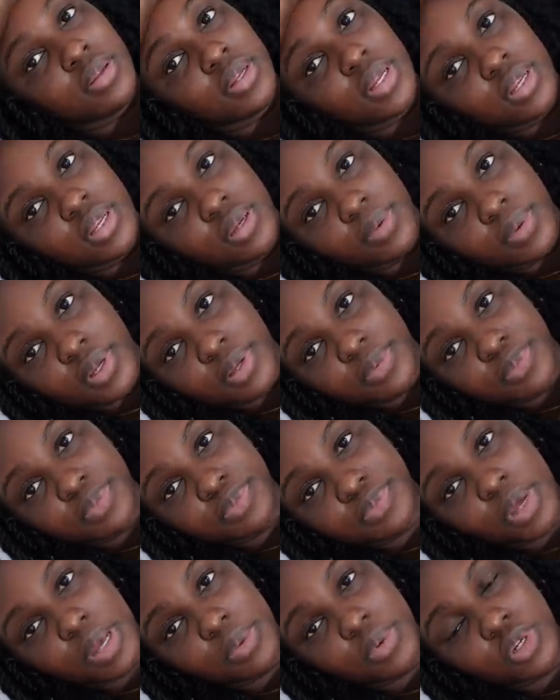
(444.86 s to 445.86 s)
Anyway,
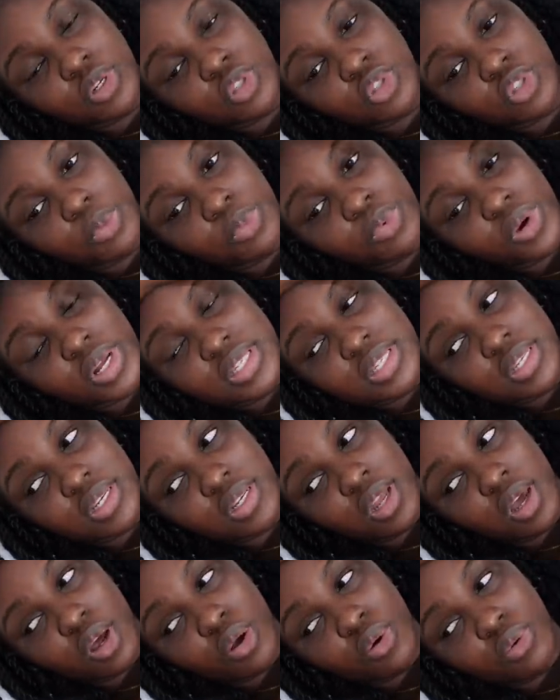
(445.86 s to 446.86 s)
I'm gonna stop ranting
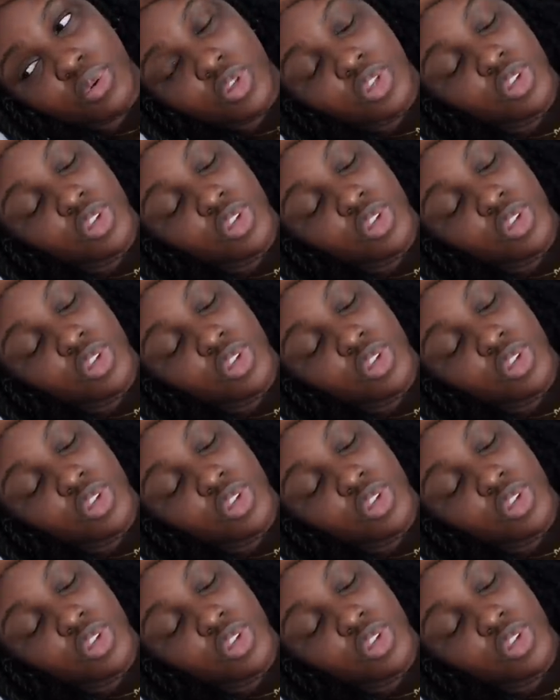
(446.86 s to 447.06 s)
now.